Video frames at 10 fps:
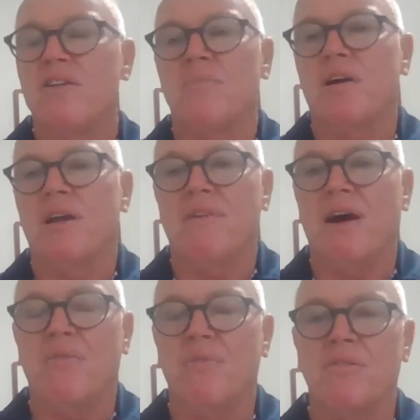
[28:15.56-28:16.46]
you might have
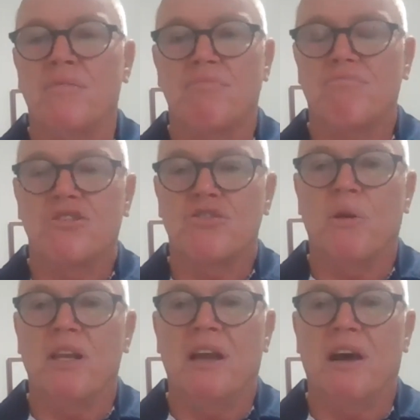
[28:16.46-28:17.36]

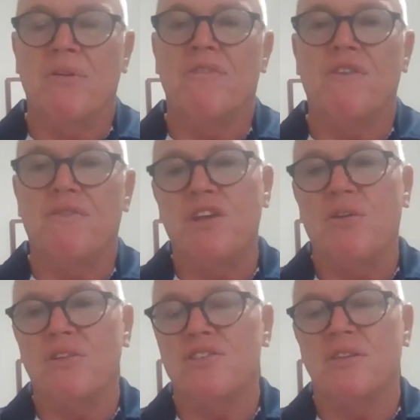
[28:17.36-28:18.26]
120, 150
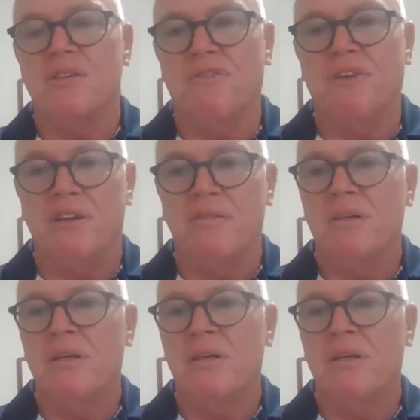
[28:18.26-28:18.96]
yachts in the fleet.